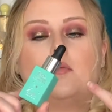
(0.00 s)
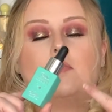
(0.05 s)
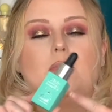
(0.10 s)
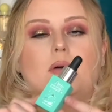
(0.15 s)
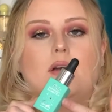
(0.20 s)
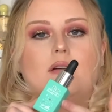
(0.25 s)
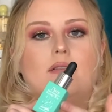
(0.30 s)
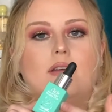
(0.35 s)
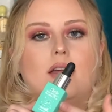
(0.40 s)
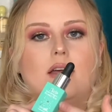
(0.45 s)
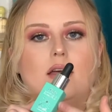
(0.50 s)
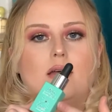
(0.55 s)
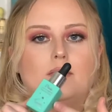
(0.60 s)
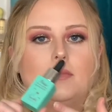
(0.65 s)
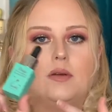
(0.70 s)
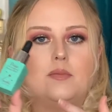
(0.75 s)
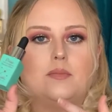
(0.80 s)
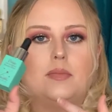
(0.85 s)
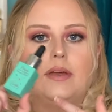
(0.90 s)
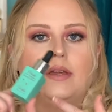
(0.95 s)
Barry M
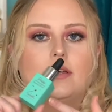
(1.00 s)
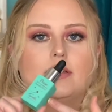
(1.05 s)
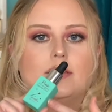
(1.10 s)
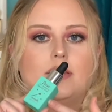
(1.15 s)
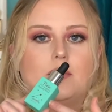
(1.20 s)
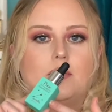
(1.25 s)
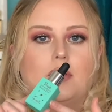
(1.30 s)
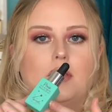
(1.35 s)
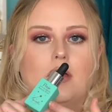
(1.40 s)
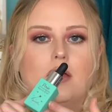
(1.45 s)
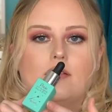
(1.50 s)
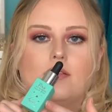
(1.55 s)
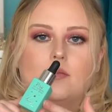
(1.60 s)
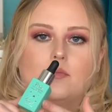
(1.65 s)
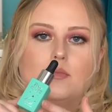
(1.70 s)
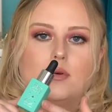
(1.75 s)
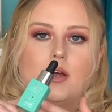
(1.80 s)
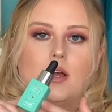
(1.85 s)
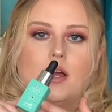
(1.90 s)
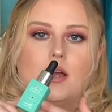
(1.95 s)
Pixie Blurring
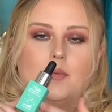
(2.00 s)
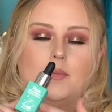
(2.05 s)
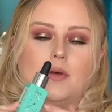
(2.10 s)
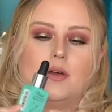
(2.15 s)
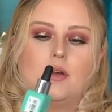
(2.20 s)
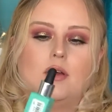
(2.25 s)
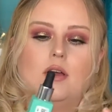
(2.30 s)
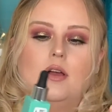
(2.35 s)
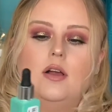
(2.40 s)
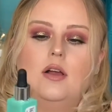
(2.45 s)
Primer.